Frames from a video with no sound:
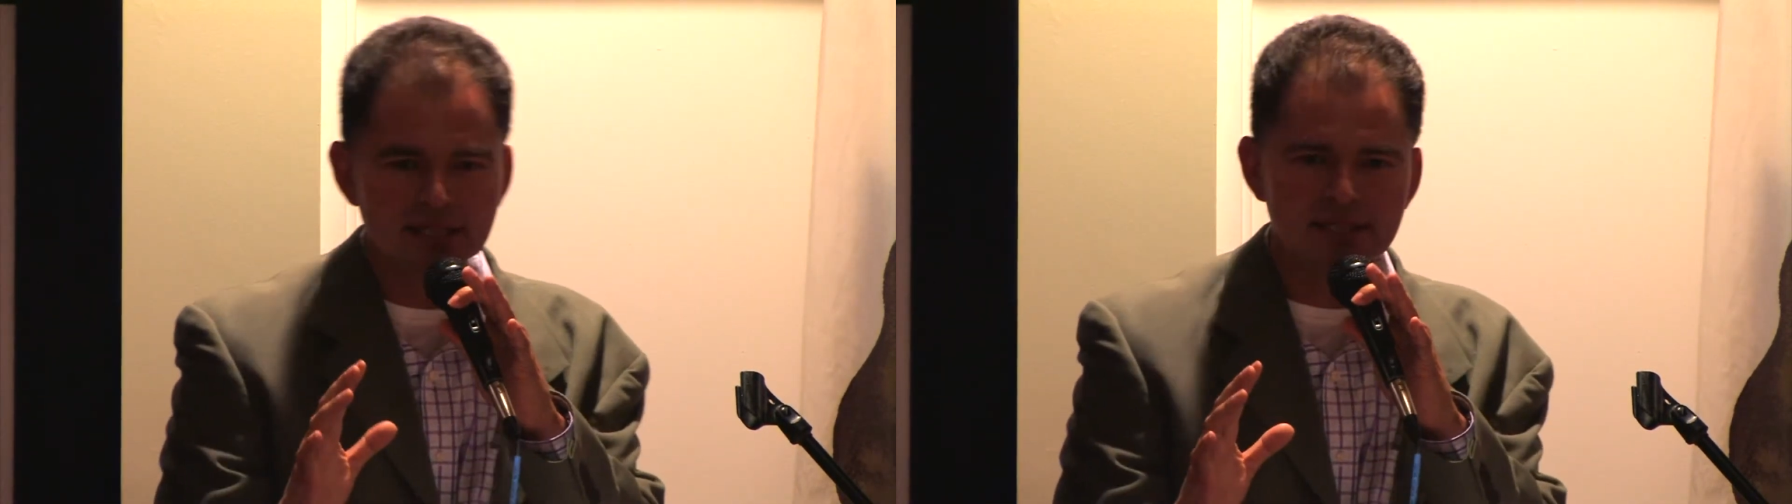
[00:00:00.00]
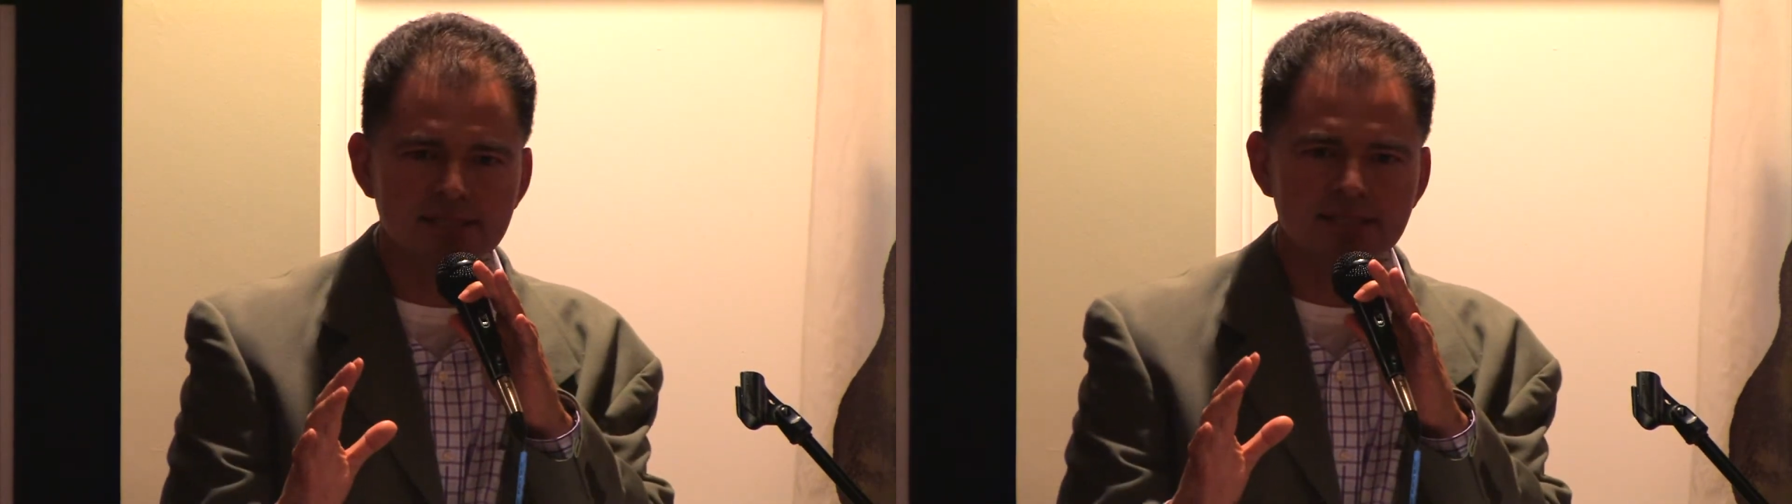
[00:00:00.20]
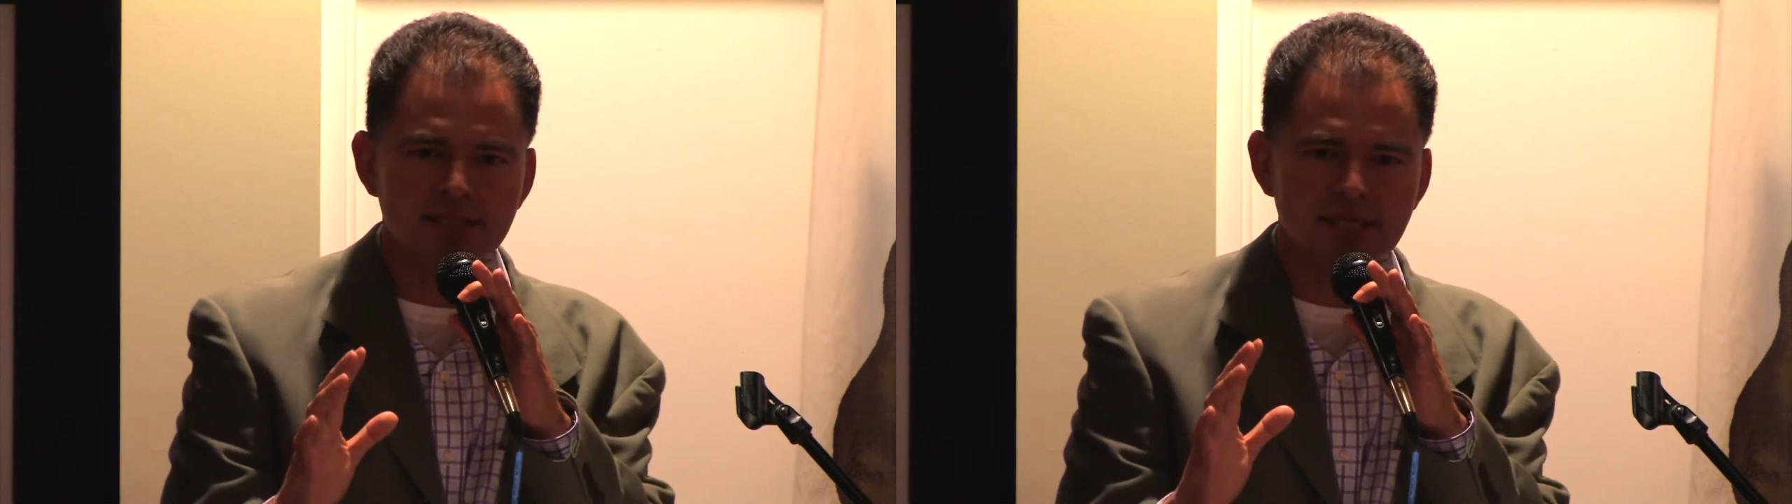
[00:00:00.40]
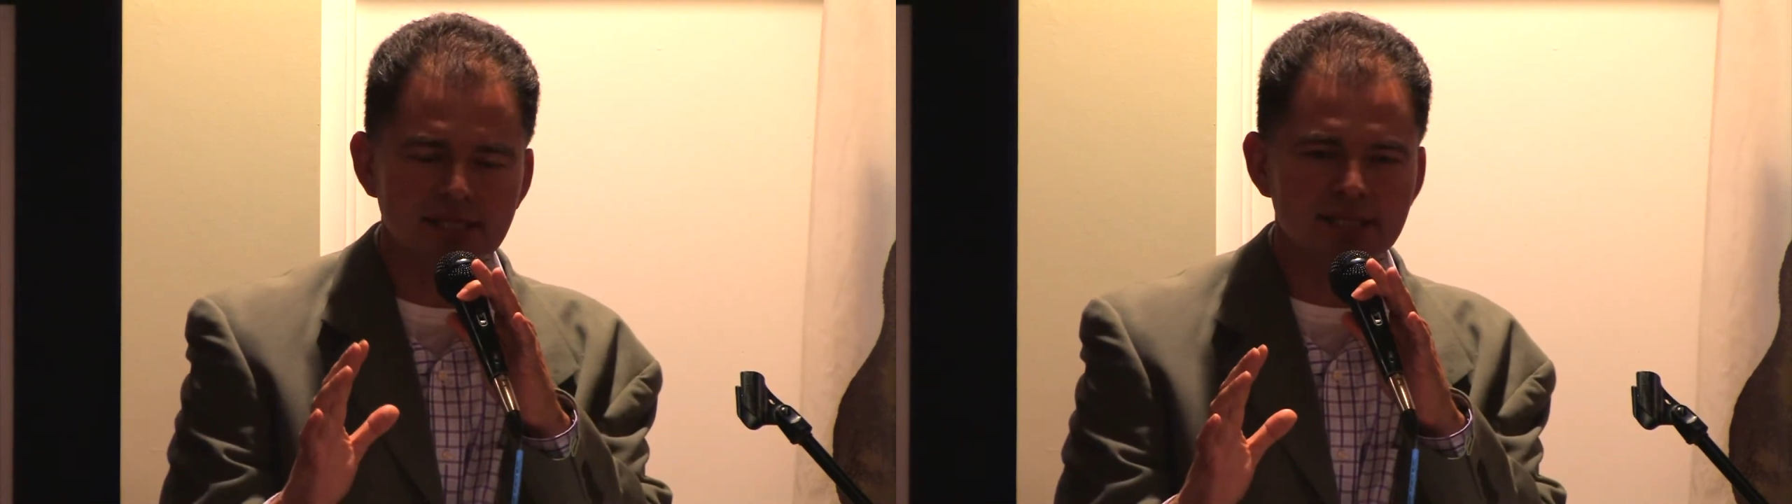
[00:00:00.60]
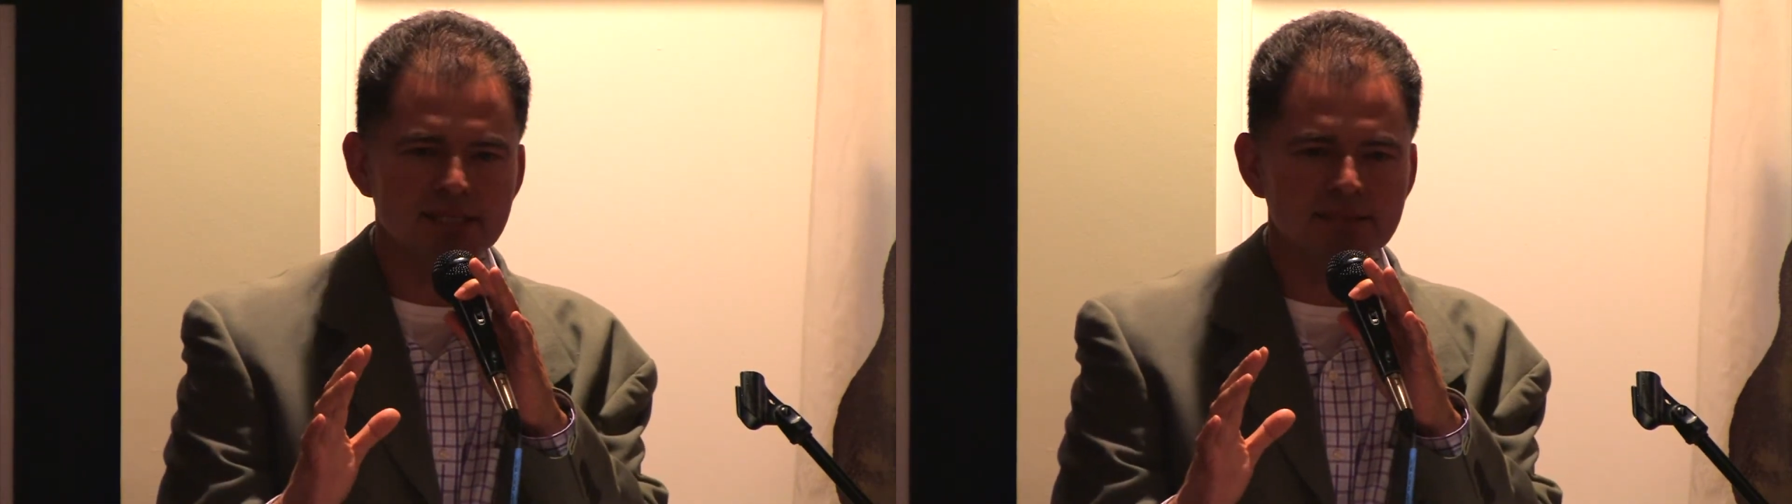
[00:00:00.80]
listened,
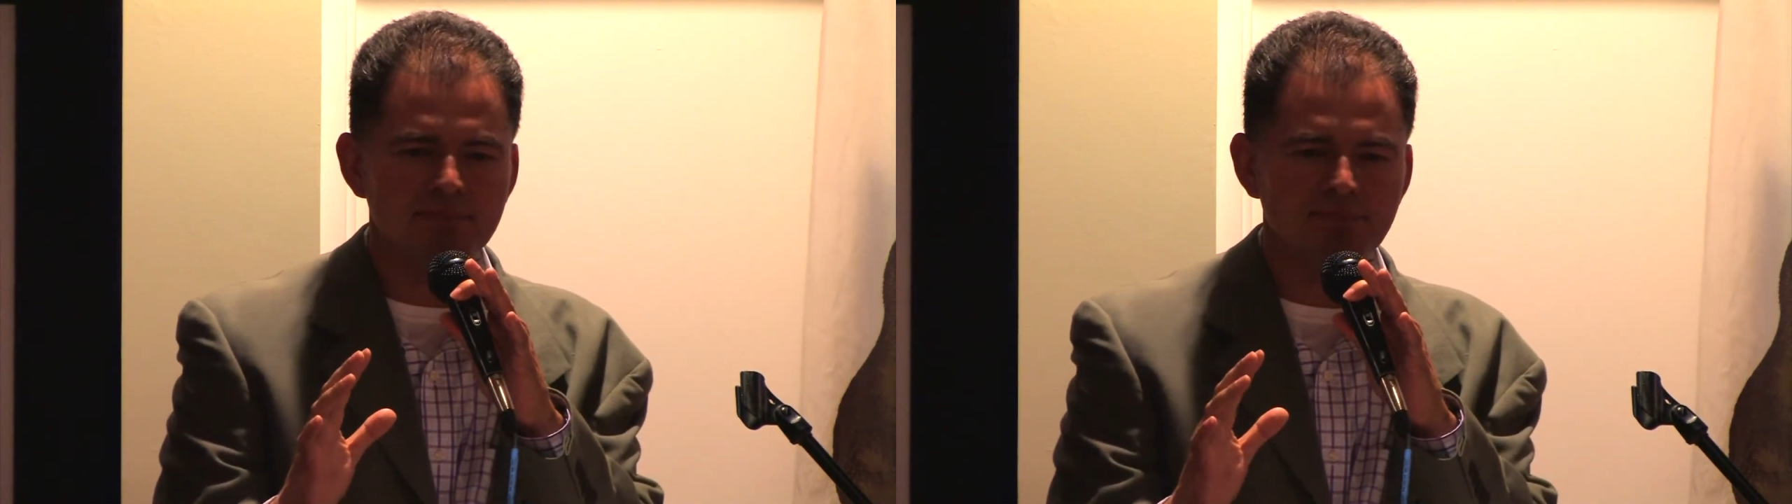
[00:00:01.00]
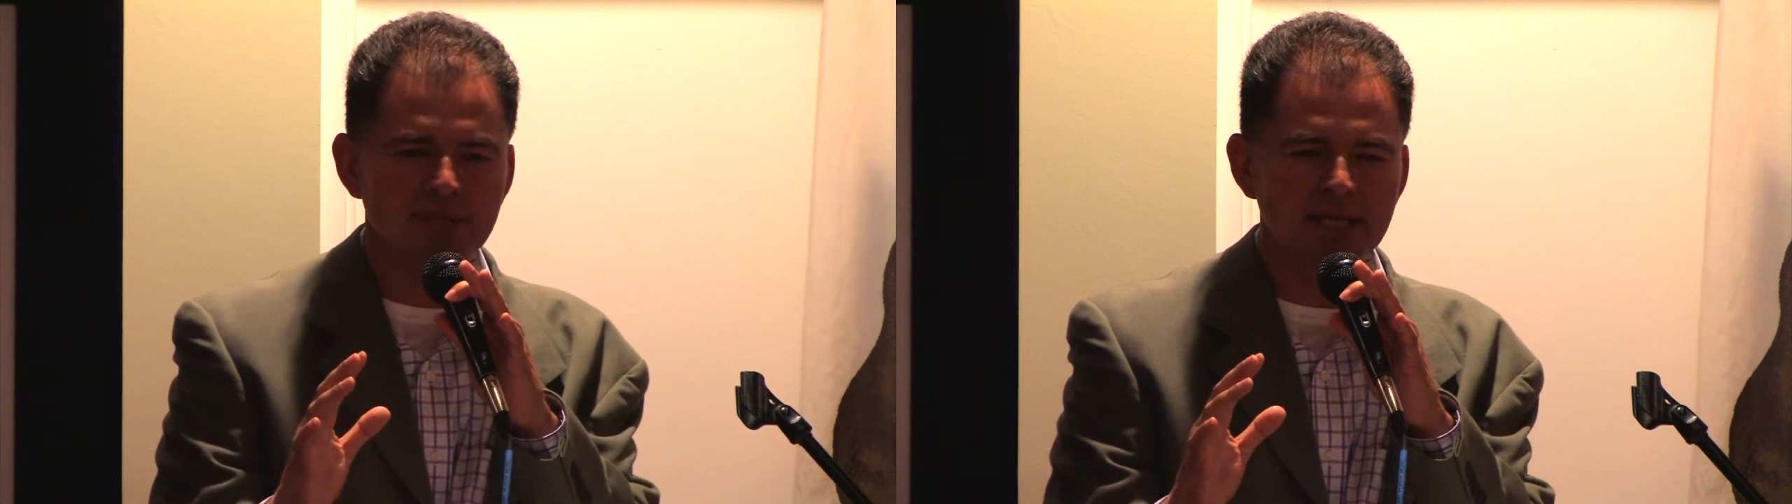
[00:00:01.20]
and listened.